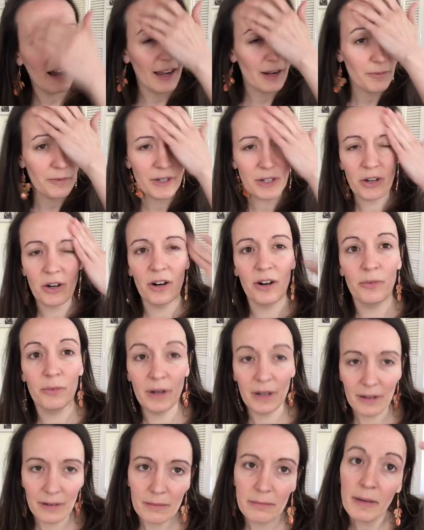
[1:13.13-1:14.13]
I want to call it,
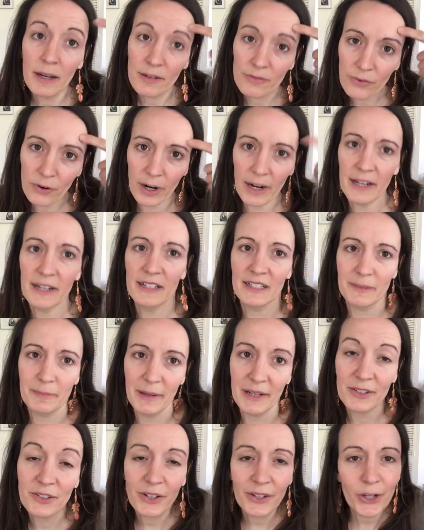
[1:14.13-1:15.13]
well, my forehead is
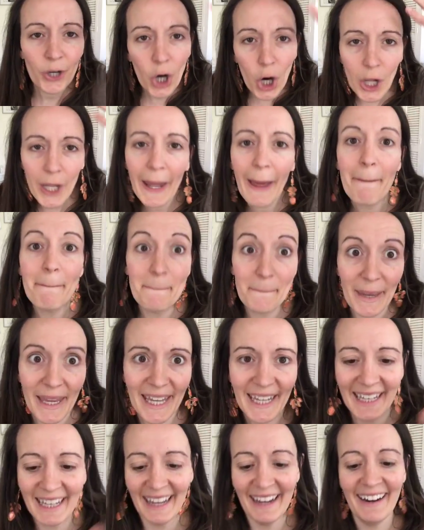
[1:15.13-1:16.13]
big, so I can call it a
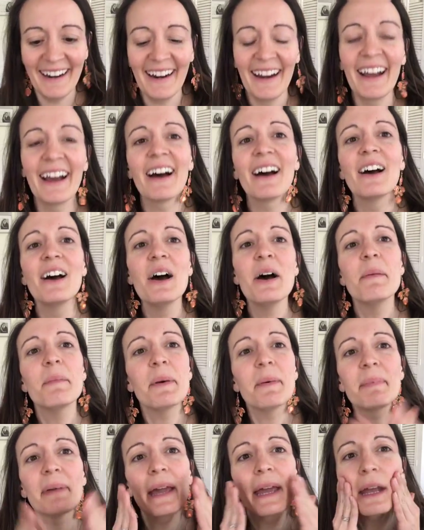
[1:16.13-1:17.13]
big area,
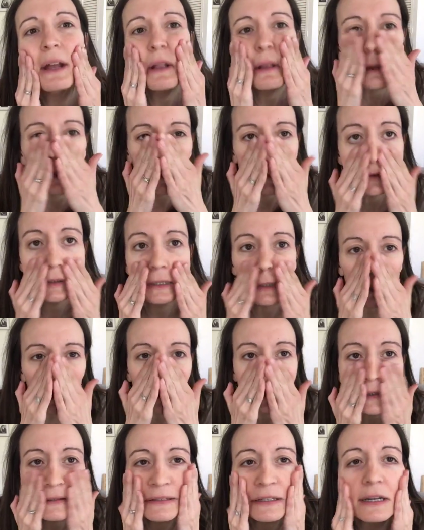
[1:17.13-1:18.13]
but pay attention to
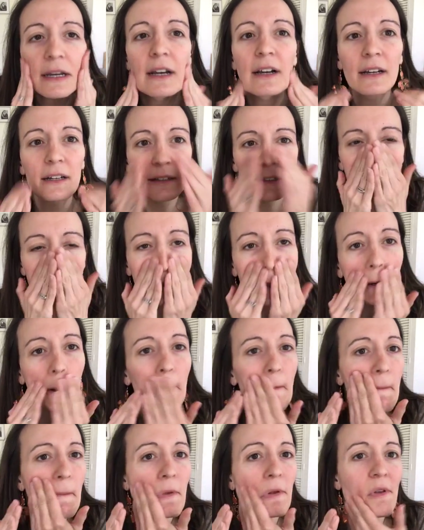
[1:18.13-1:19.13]
these areas
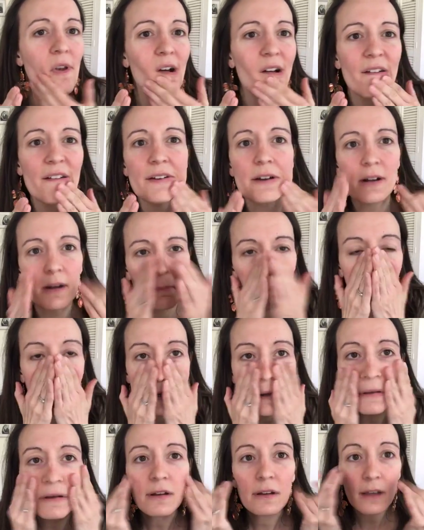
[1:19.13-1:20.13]
where you know you're going to
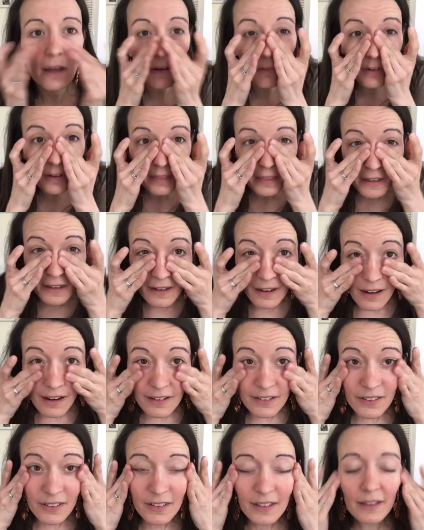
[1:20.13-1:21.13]
put everything
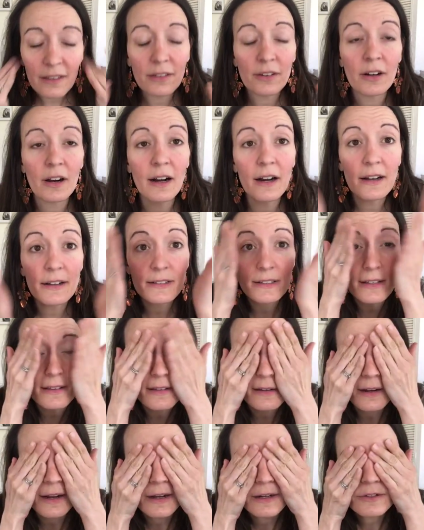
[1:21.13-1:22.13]
underneath your eyes, and
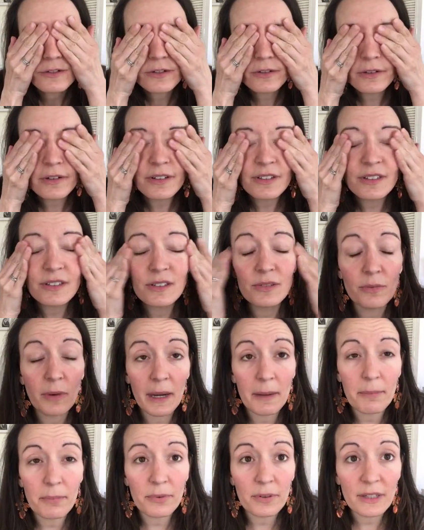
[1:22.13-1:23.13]
then I do a
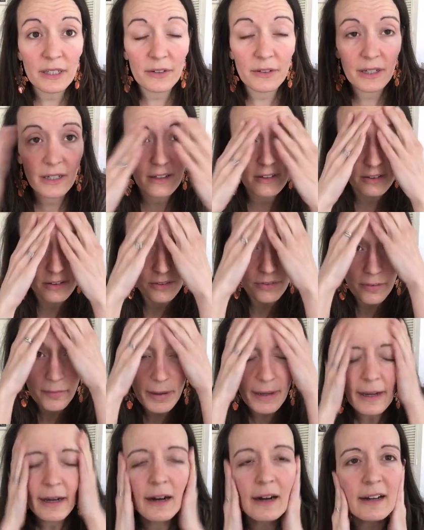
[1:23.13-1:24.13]
swipe really quick over
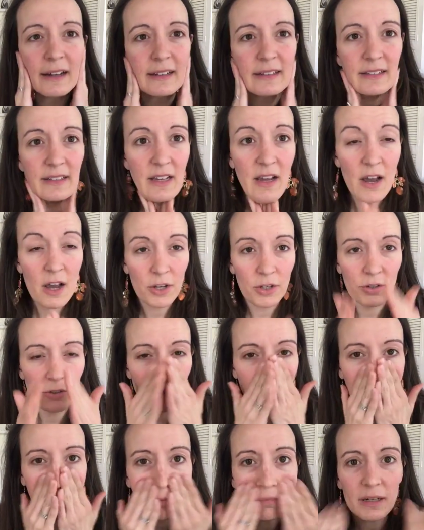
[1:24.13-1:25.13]
my eyes. You
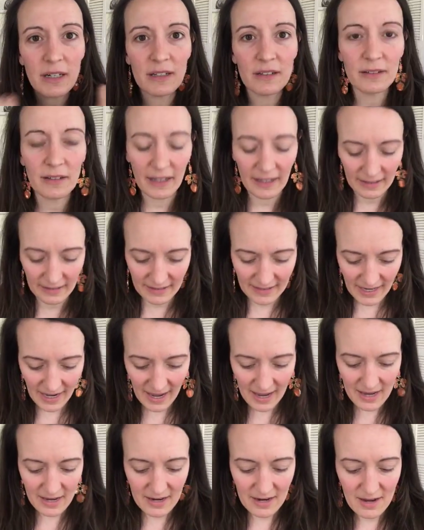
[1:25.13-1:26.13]
don't want to, like,
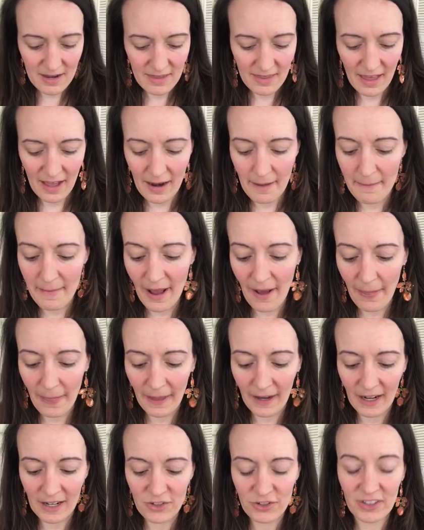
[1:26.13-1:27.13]
take that amount
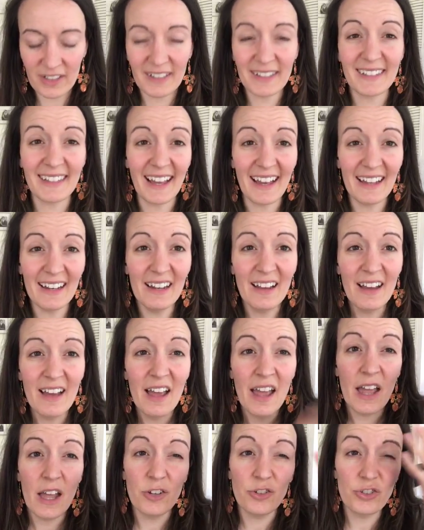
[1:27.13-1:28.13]
that I just said
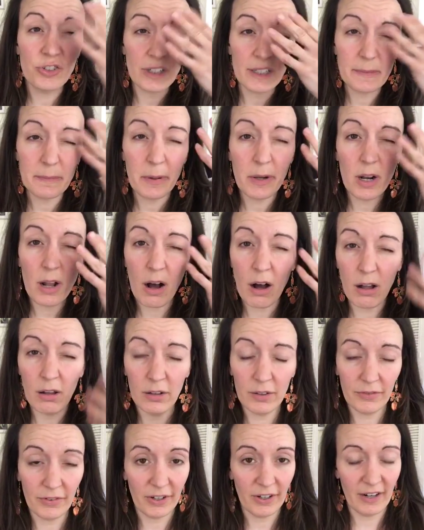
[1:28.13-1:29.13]
and just put it all
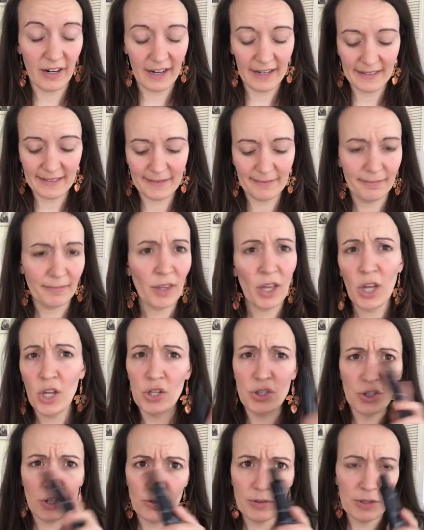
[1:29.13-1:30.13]
over your eyes.
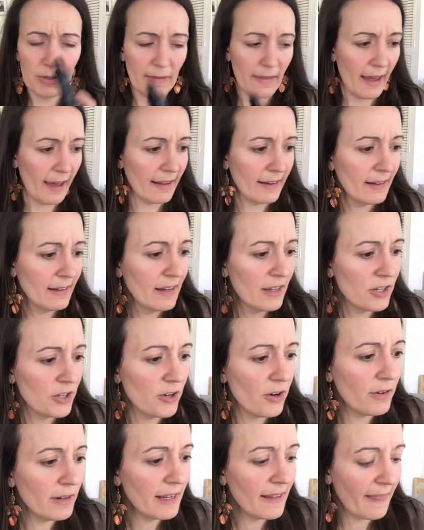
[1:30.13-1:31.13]
Don't do that. You
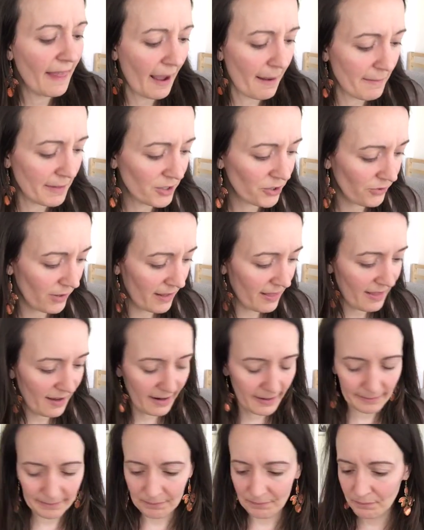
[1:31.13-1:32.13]
don't need that much right
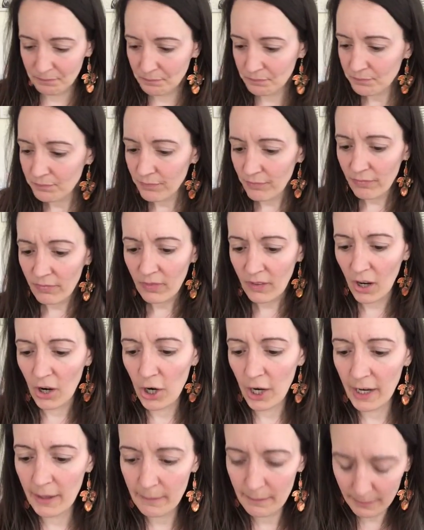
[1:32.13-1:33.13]
there. All
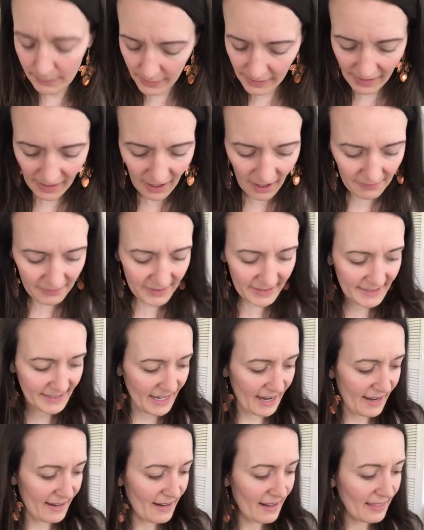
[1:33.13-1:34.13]
right, put that off to the
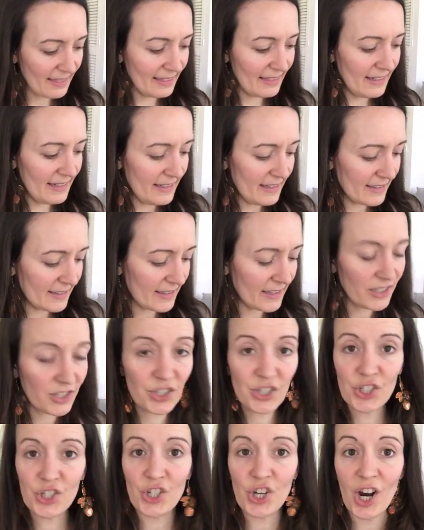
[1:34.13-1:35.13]
side. Let's
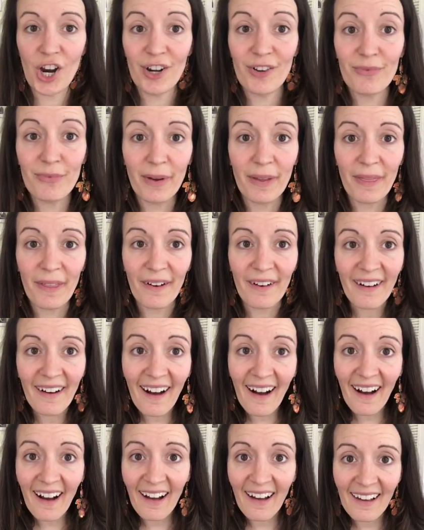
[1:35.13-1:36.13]
start with our
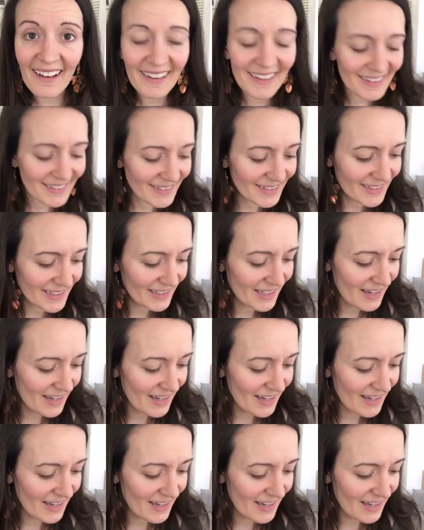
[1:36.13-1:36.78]
eyes.